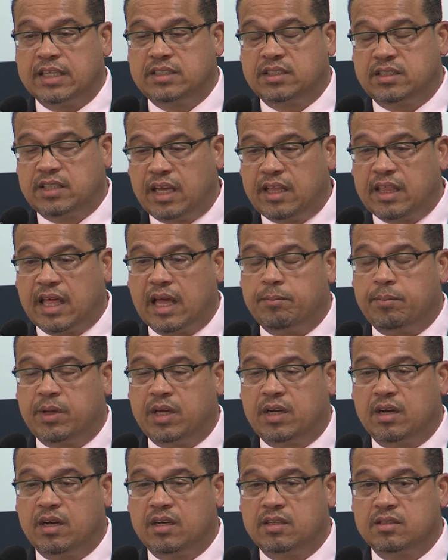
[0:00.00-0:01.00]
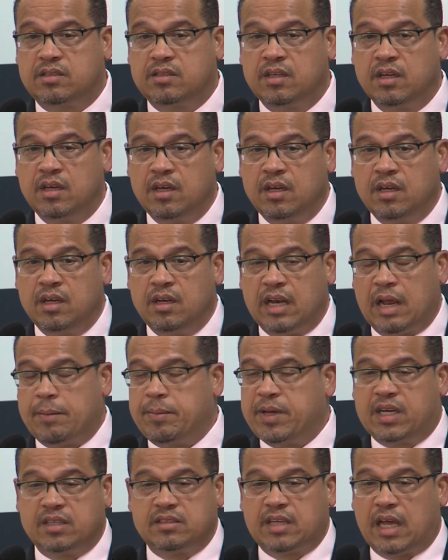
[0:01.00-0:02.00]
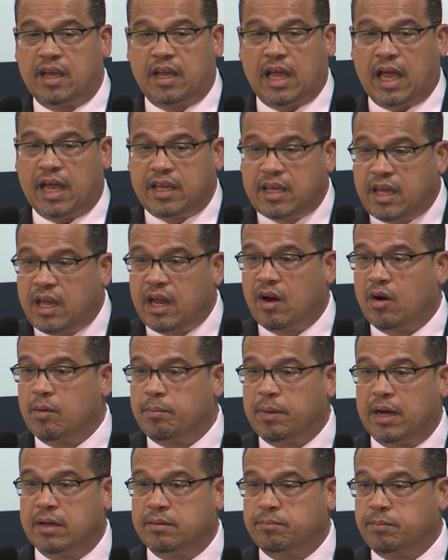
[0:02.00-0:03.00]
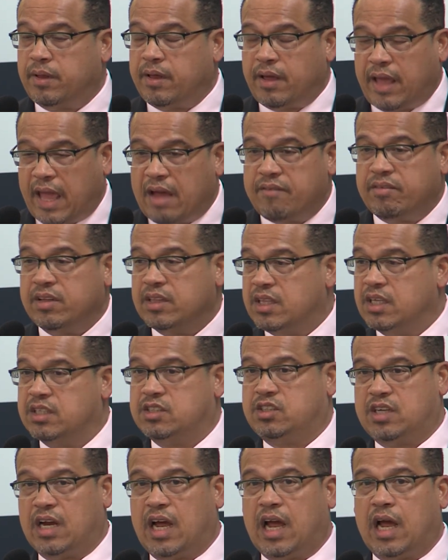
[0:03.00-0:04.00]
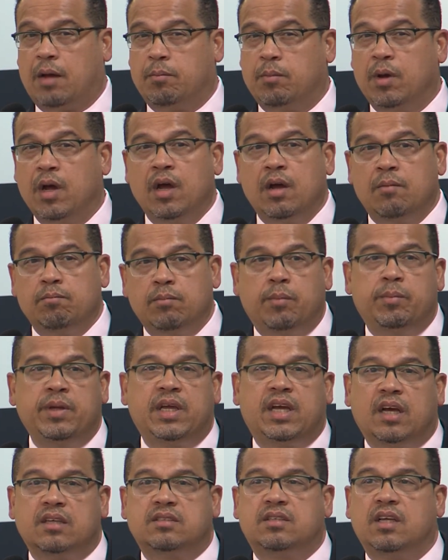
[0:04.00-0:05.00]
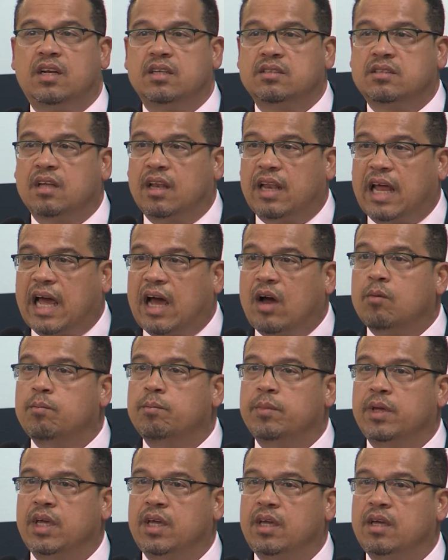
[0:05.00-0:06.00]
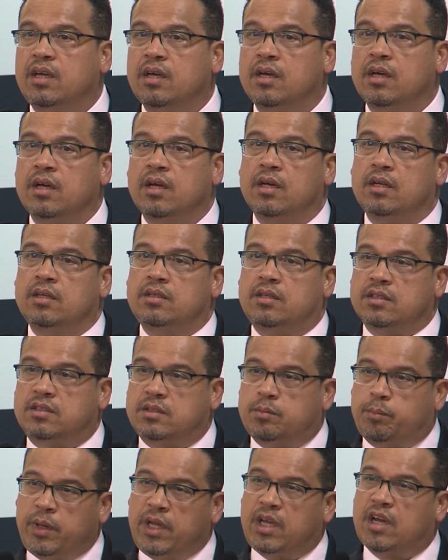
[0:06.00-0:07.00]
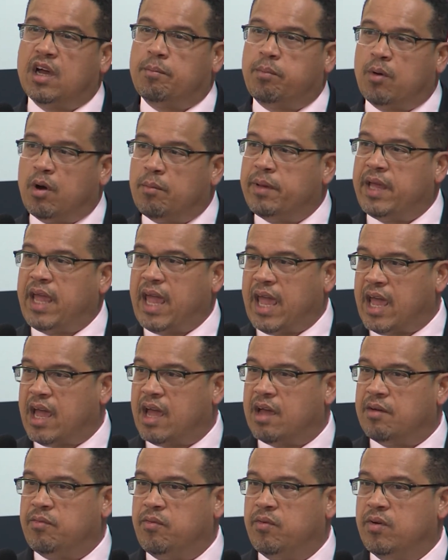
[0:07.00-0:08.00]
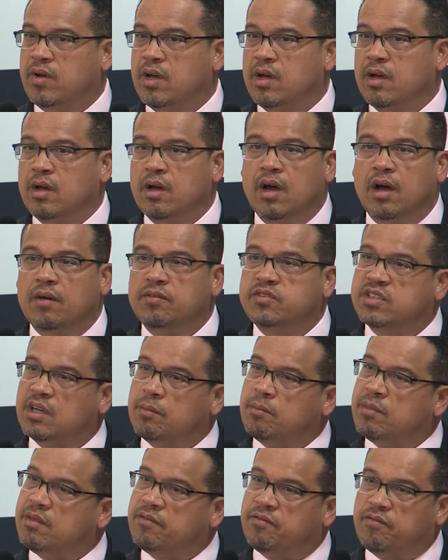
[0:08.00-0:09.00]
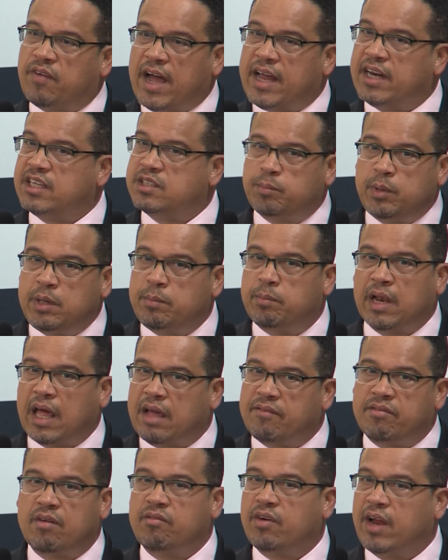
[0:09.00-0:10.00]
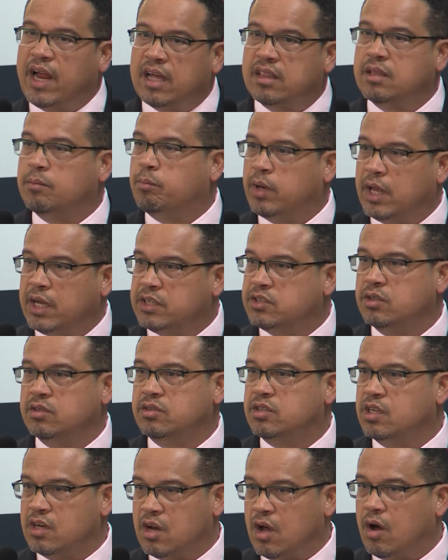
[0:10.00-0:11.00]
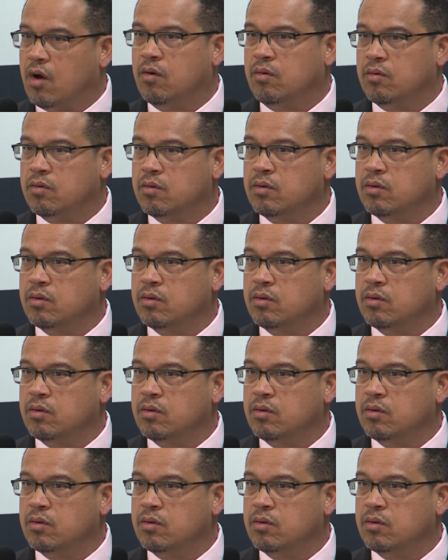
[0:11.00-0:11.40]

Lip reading: I say that not because I care about having this job, but because it has allowed me to speak up on behalf of some of the finest people I've ever had the pleasure to know.